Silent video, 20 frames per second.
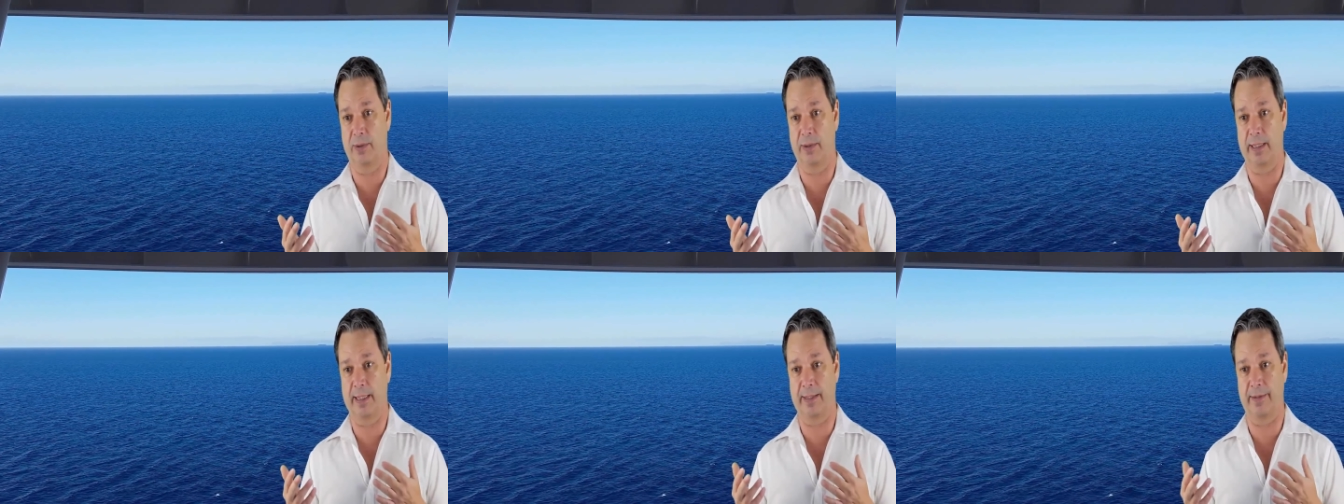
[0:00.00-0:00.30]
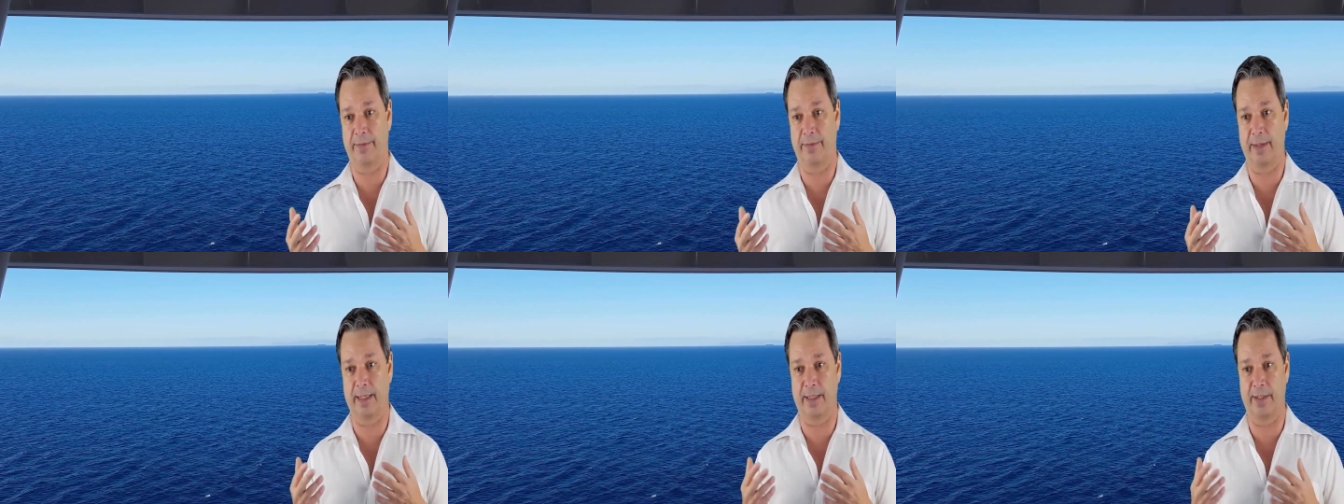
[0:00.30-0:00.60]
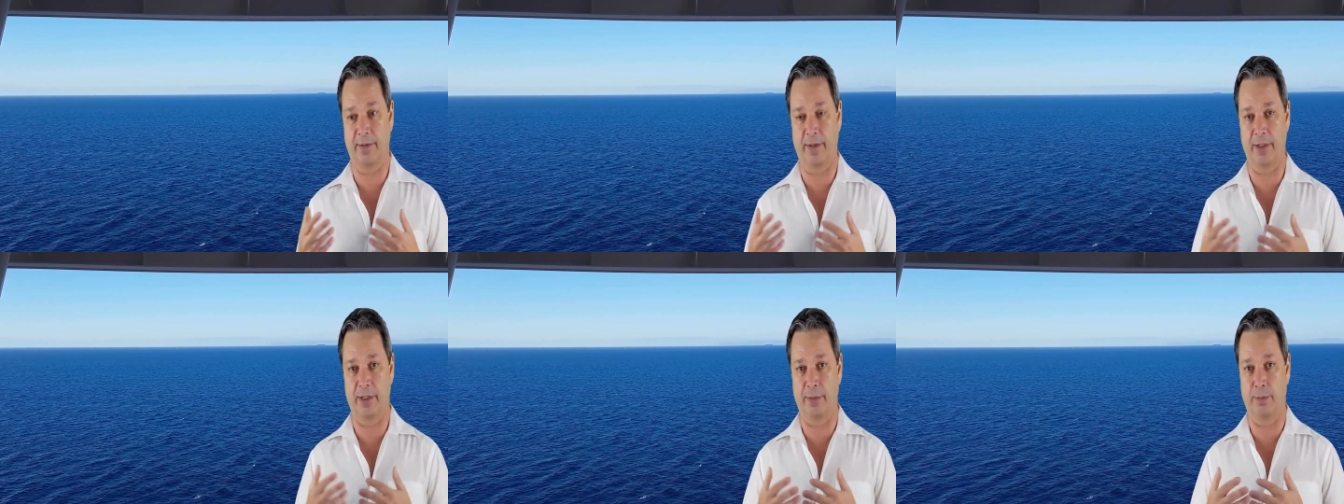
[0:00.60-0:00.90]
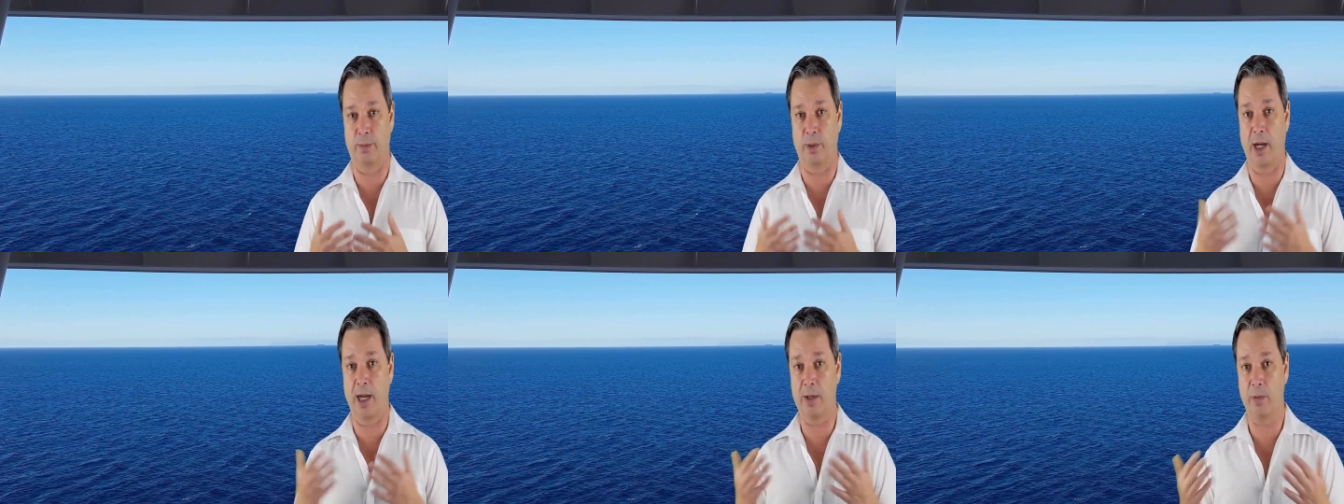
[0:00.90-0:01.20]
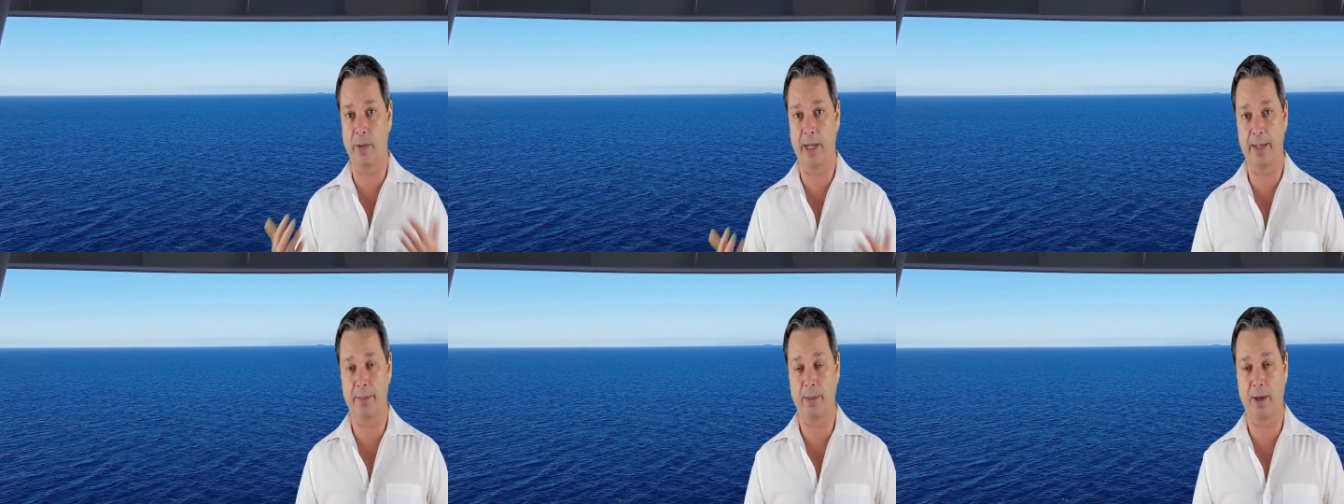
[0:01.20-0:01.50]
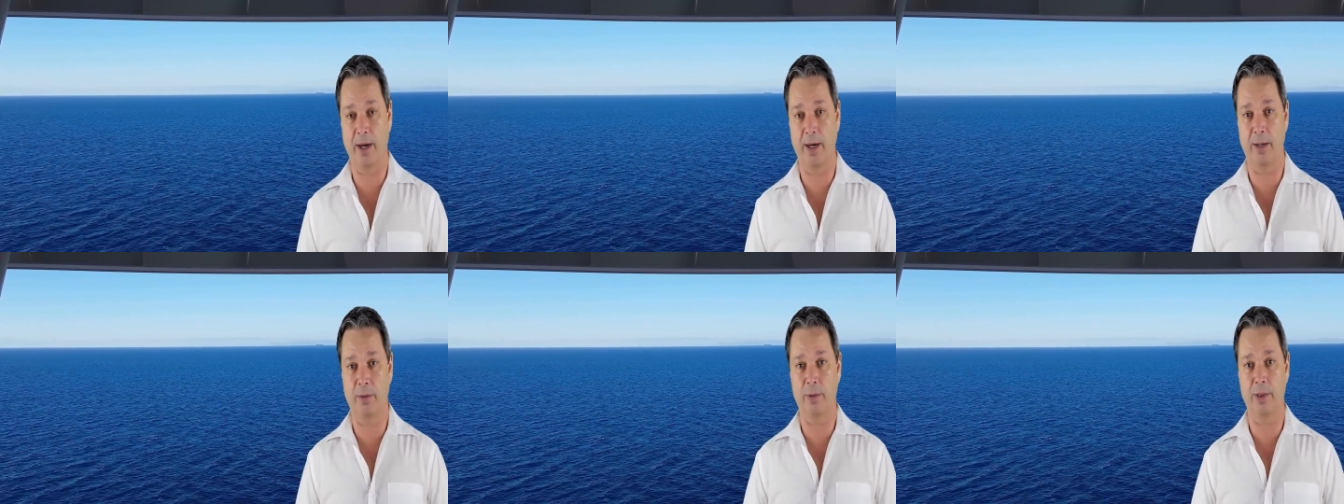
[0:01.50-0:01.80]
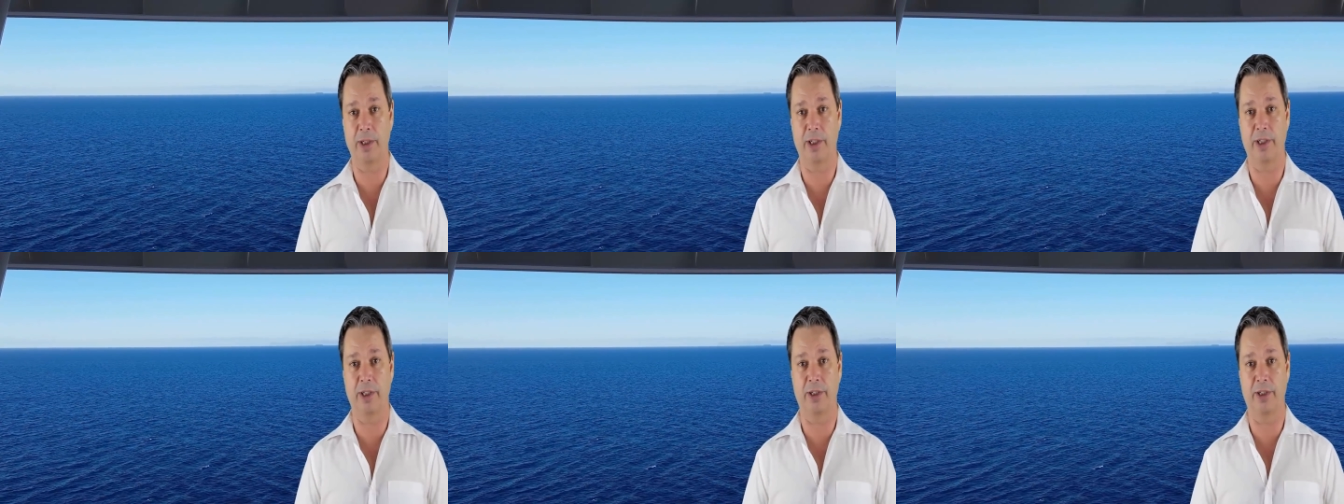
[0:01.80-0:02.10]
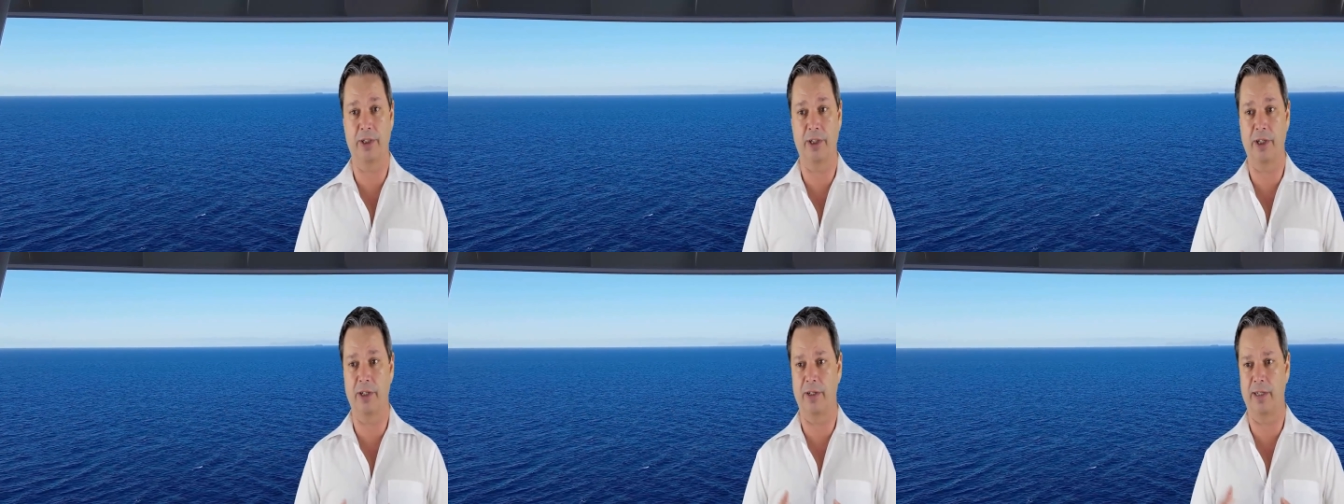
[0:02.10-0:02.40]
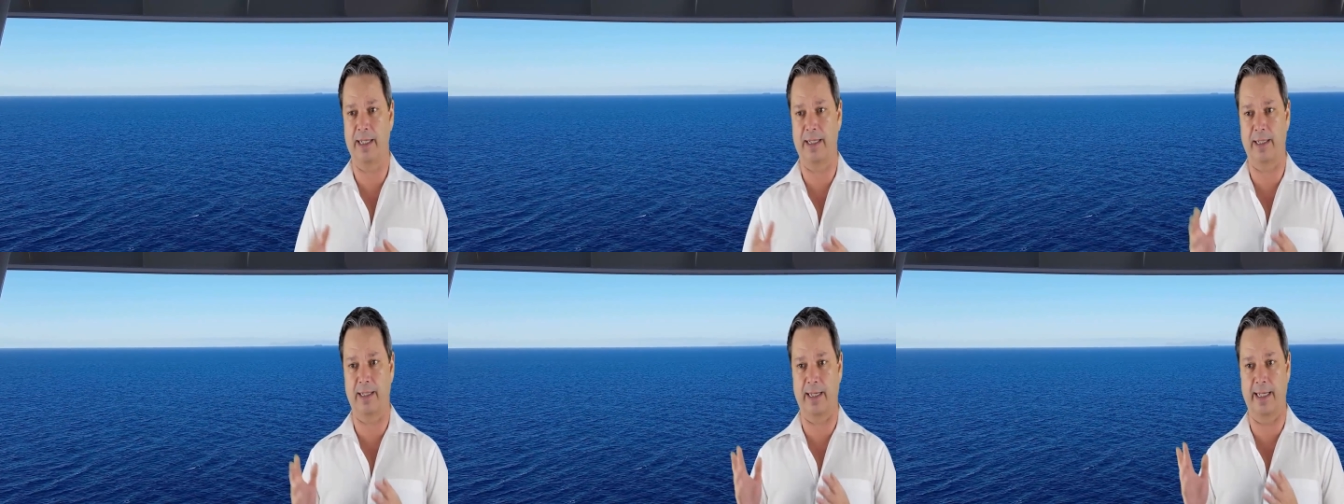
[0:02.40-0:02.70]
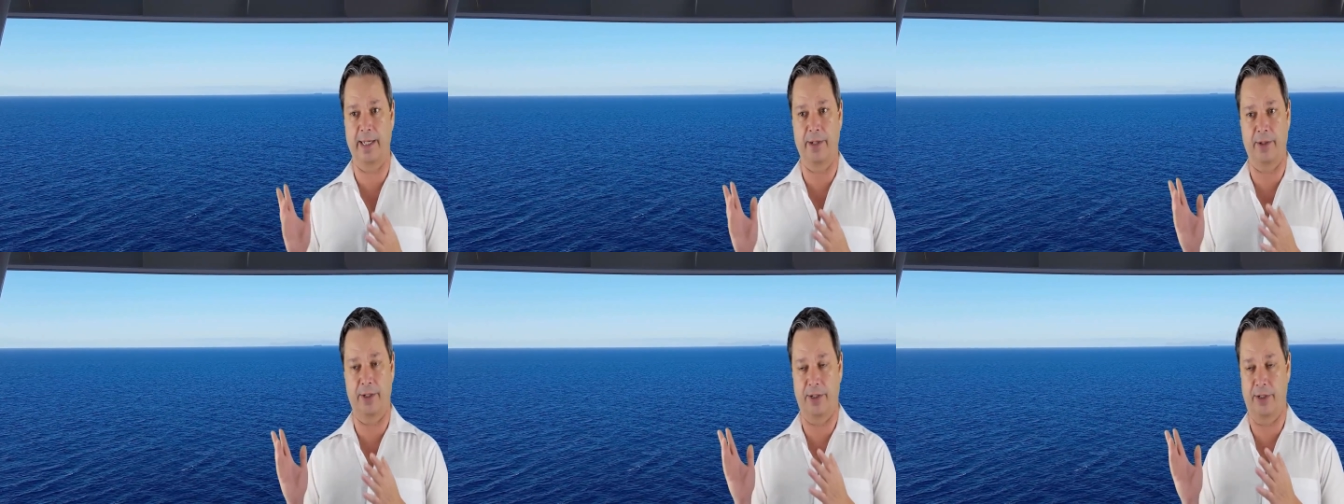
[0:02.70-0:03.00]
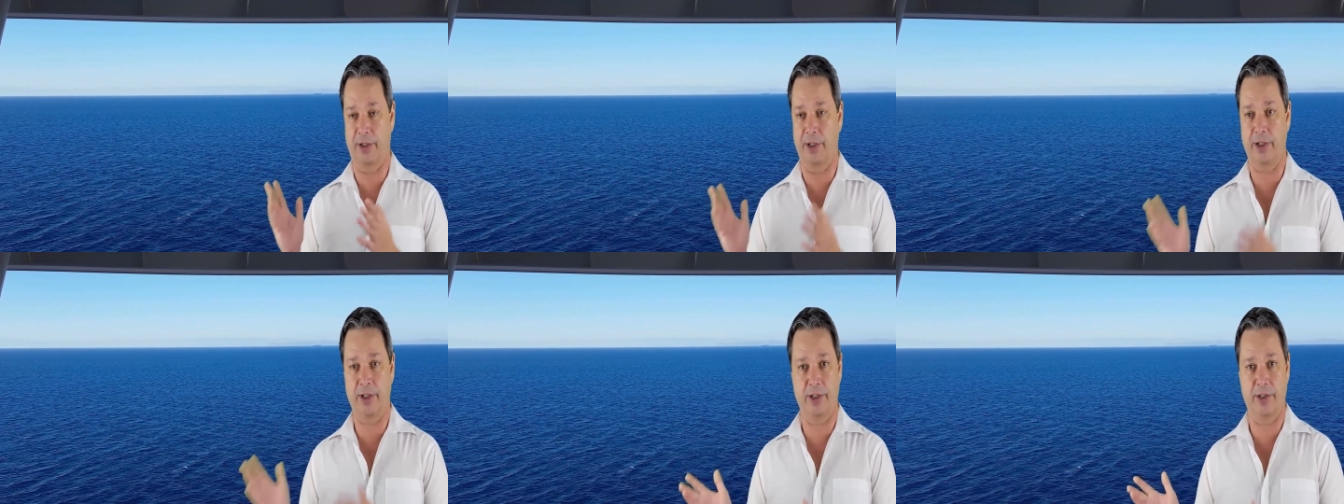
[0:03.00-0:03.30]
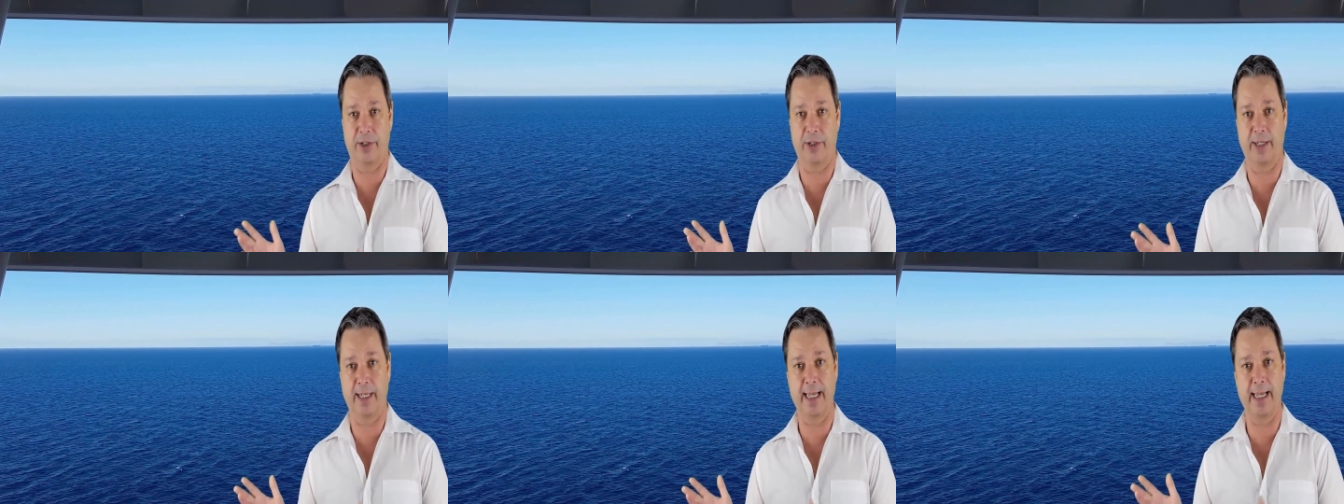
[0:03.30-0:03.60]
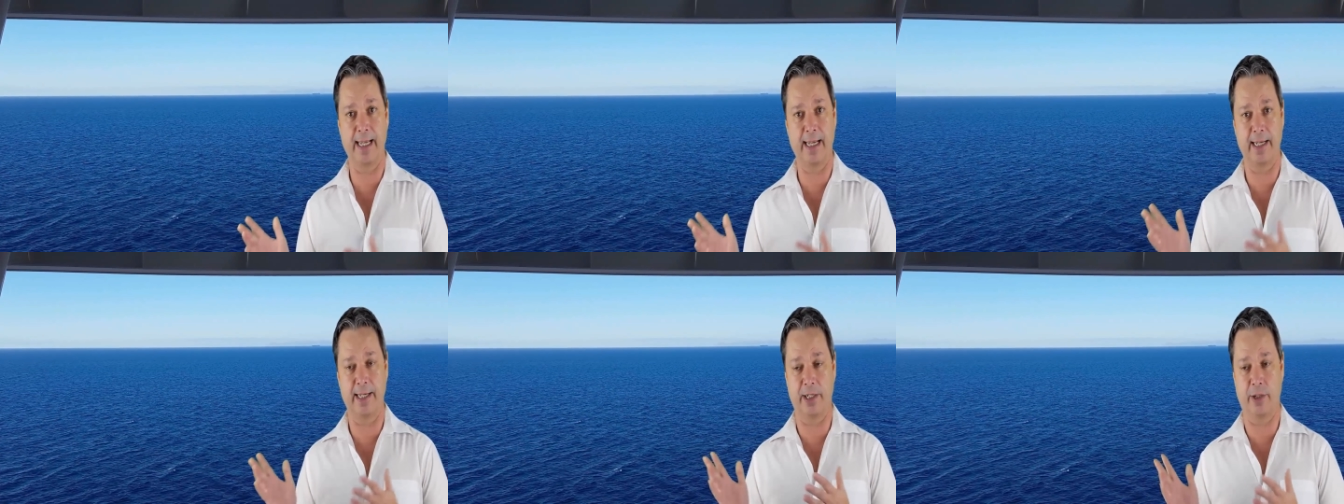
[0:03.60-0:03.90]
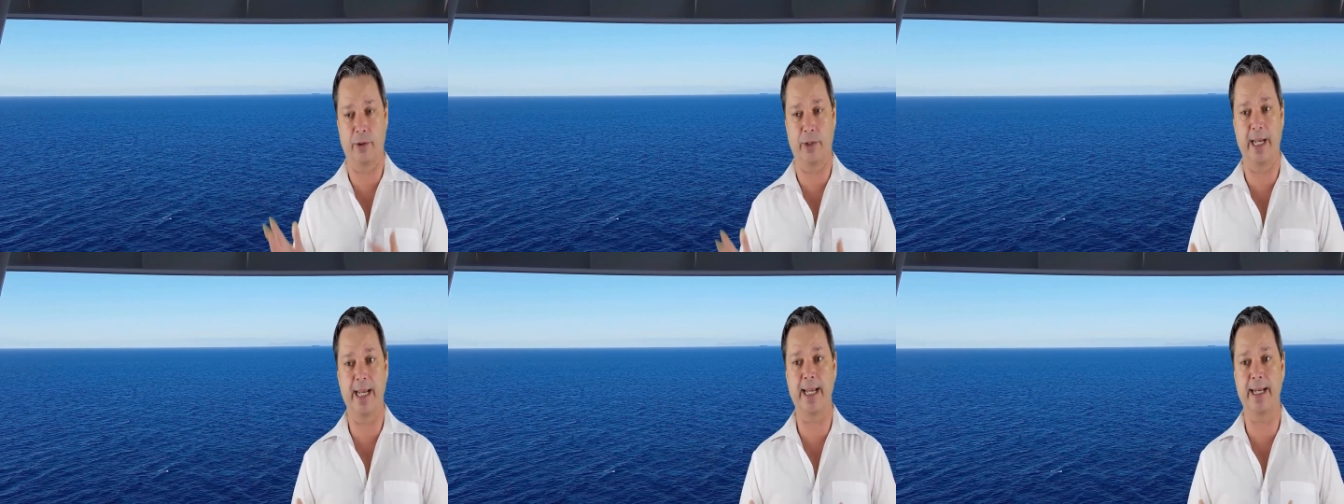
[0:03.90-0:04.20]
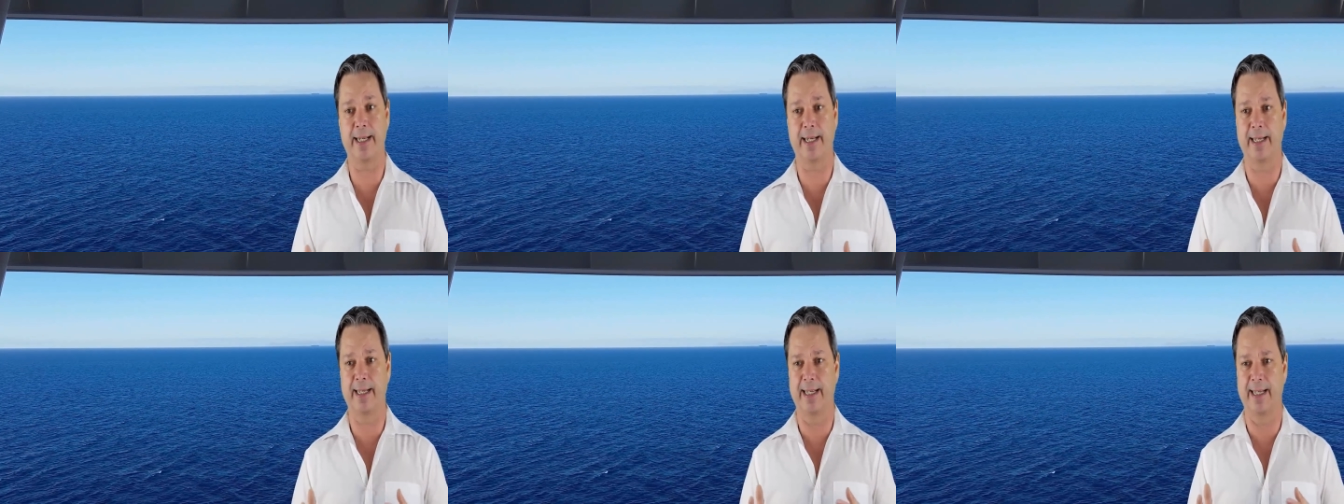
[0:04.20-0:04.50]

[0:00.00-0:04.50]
as, as far as the Broadway part was concerned, and I hear the Cirque du Soleil is great.